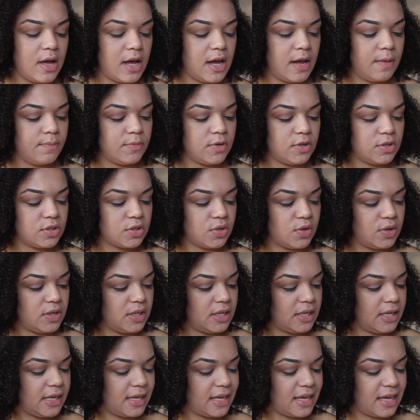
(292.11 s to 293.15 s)
I'm just
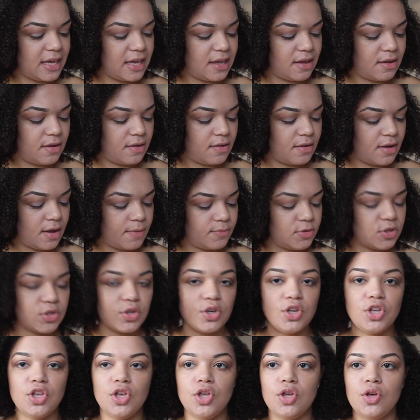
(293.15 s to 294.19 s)
going to
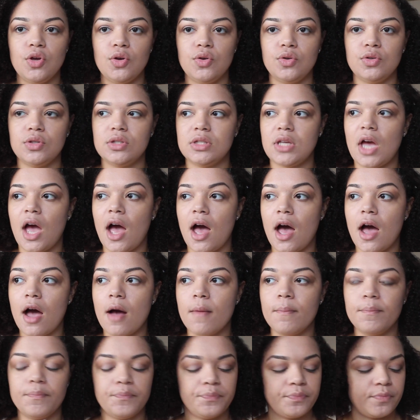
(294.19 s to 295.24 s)
use
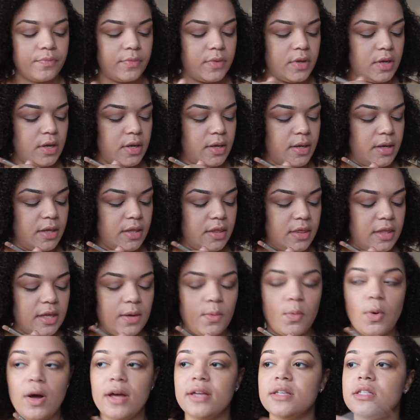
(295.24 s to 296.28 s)
the
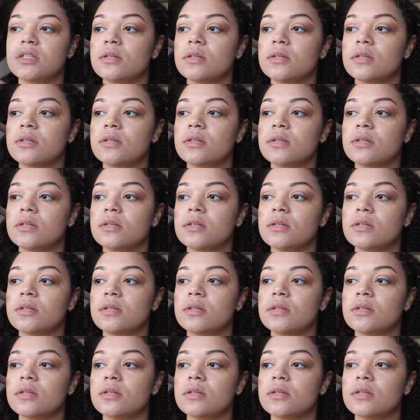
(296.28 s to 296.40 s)
white.